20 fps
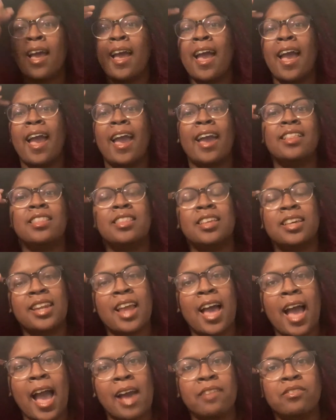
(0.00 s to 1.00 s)
And then
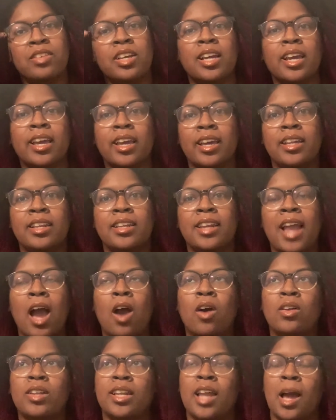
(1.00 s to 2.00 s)
having it
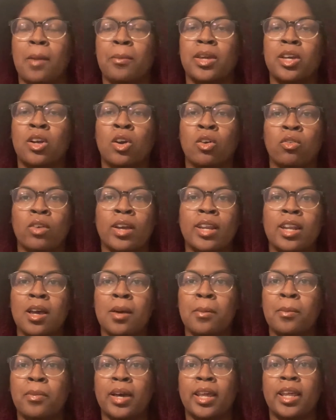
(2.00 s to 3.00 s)
not only not be
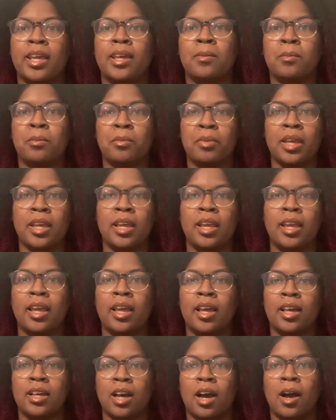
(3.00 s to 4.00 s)
Corinna, but it
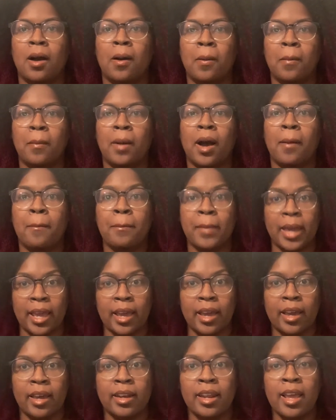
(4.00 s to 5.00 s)
be a
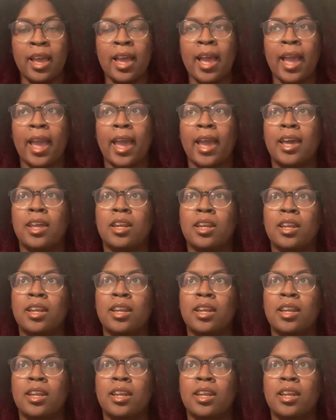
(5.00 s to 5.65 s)
man, and